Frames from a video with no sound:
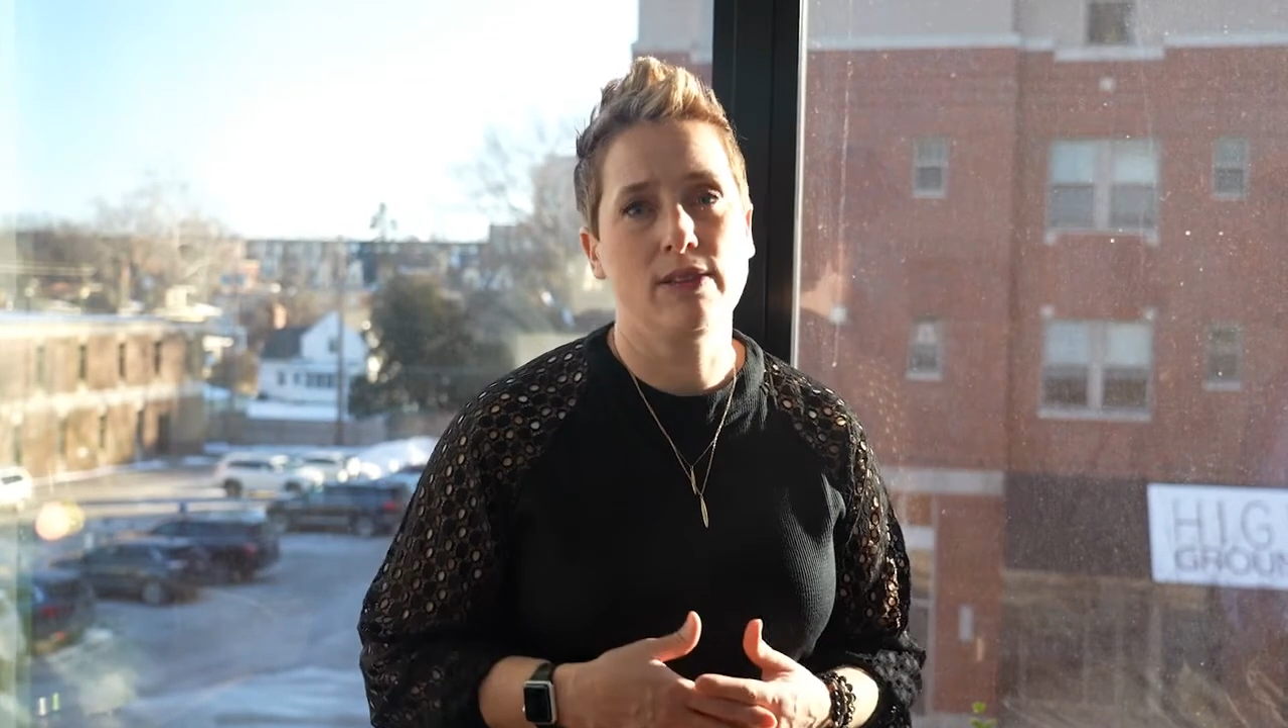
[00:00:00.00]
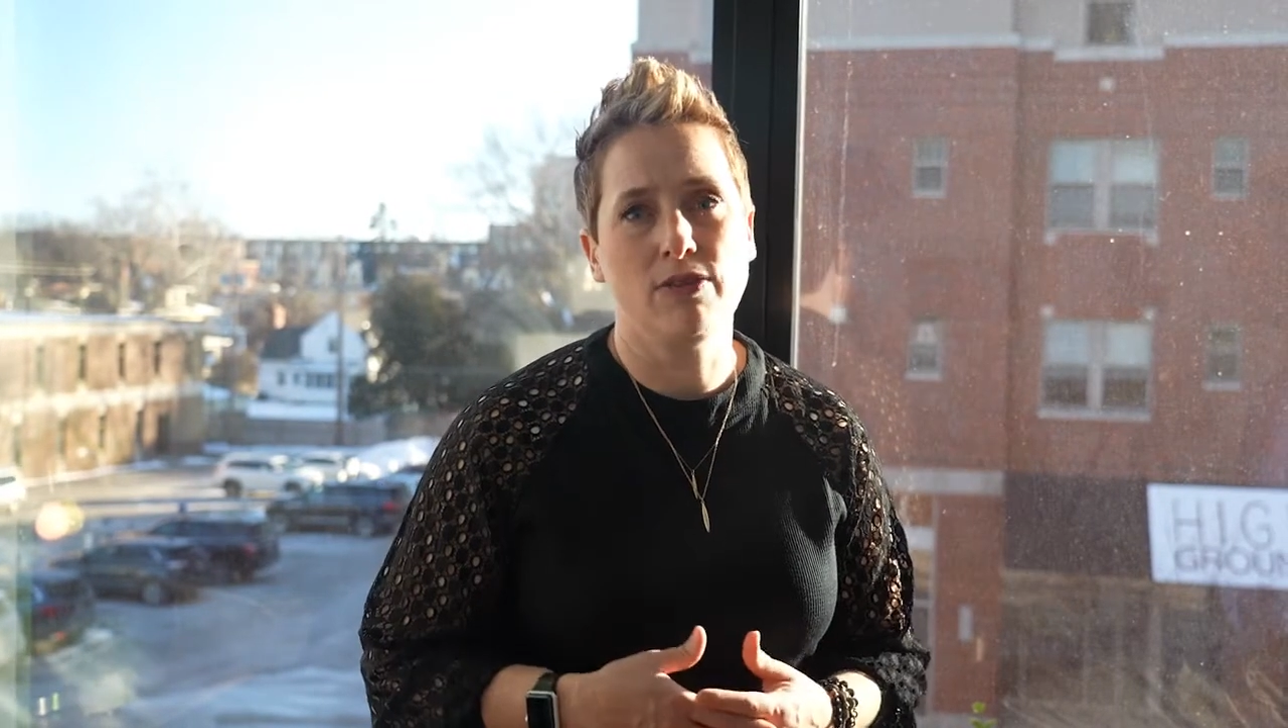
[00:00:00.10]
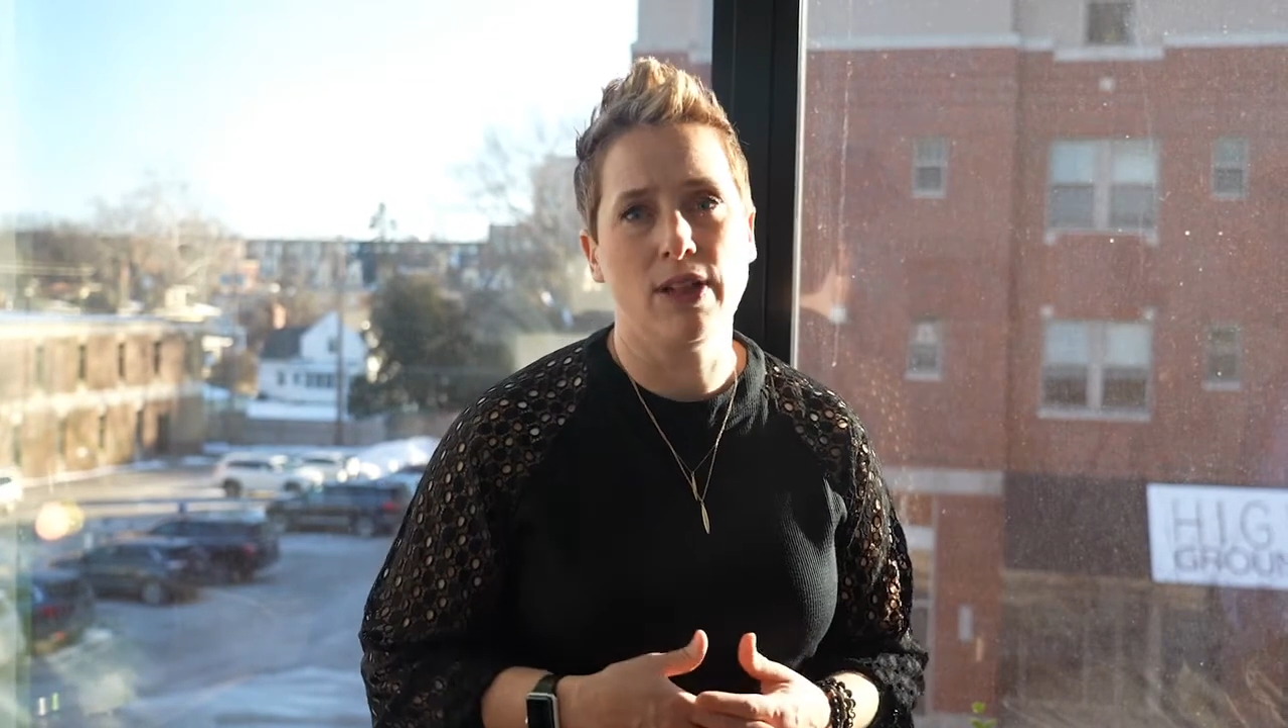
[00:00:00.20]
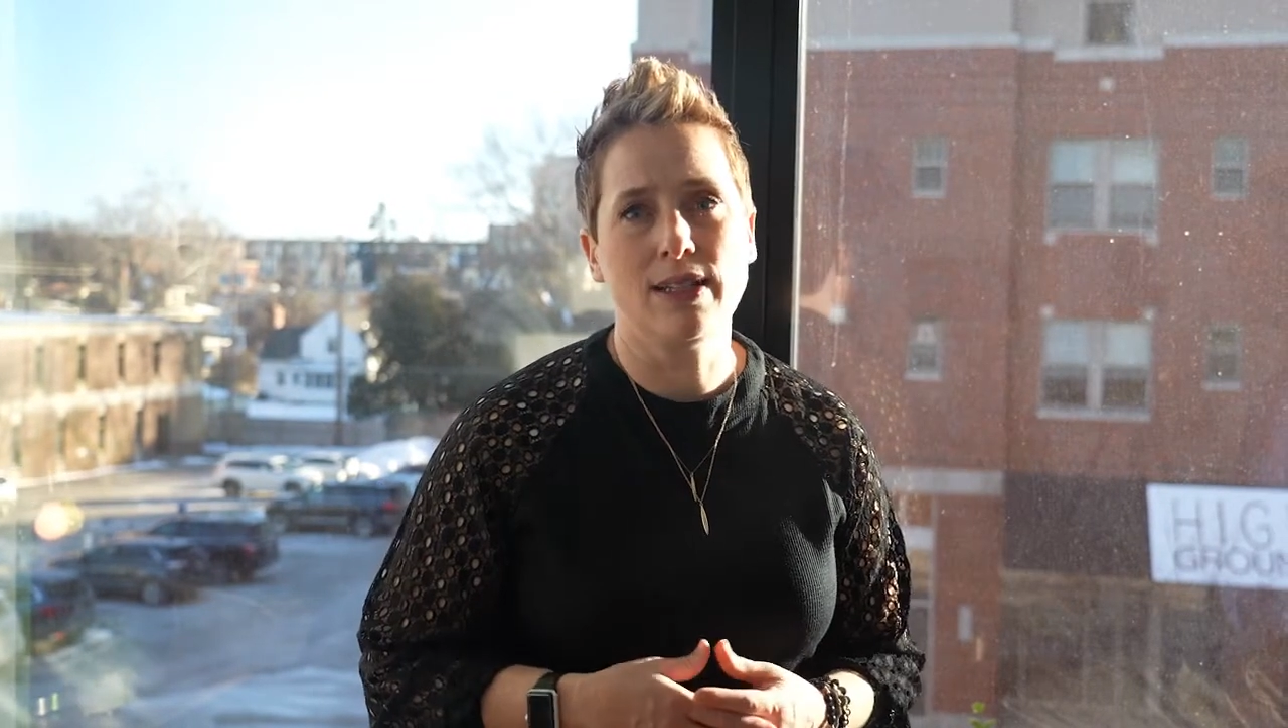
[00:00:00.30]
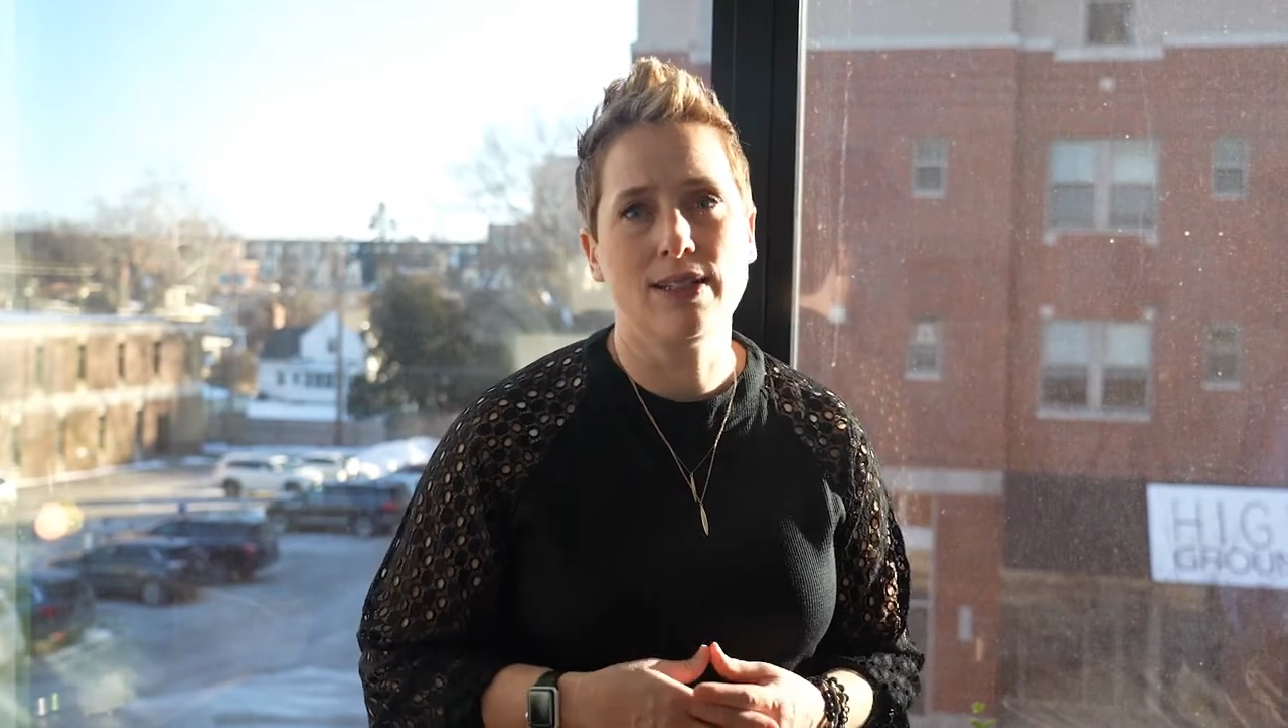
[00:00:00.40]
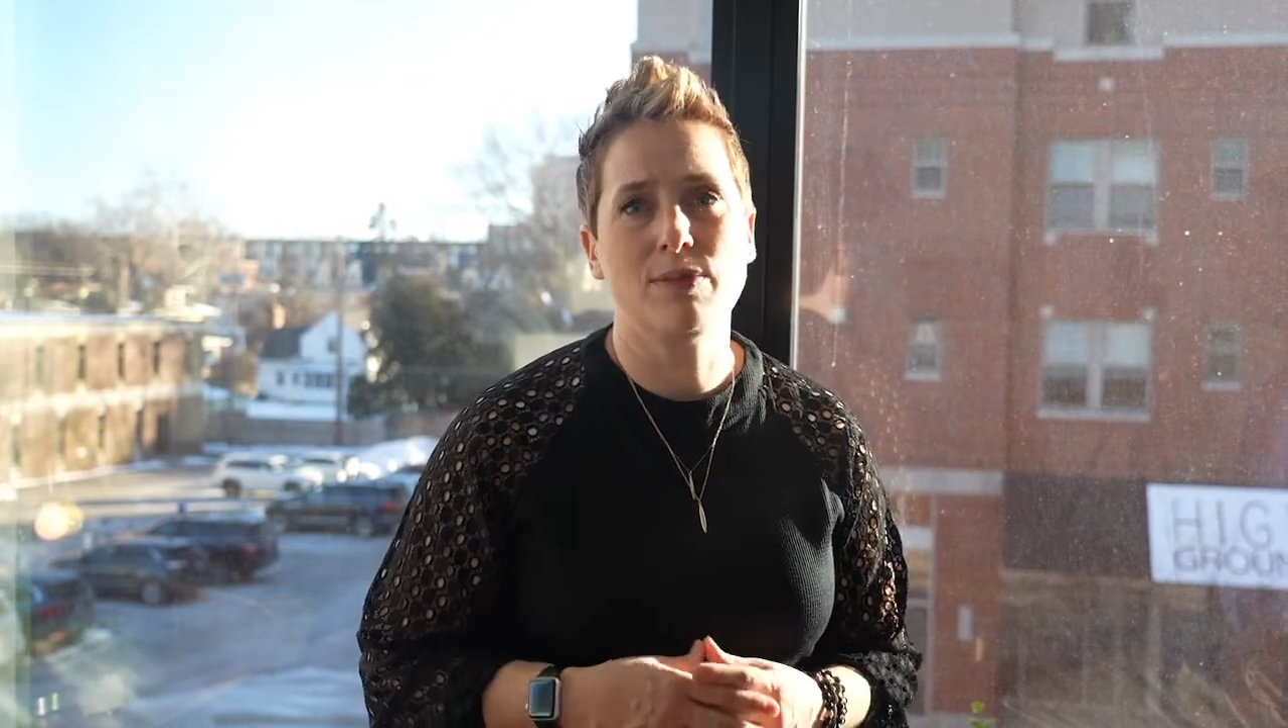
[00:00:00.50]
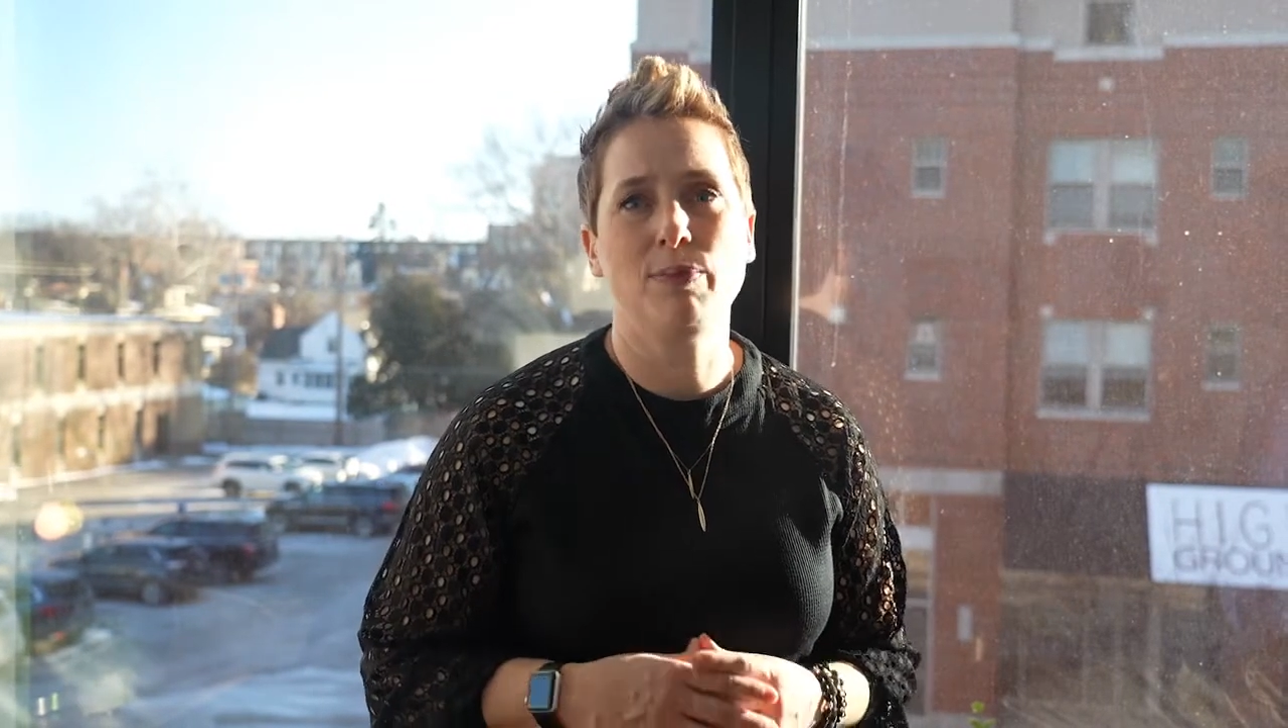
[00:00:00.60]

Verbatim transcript: in flux,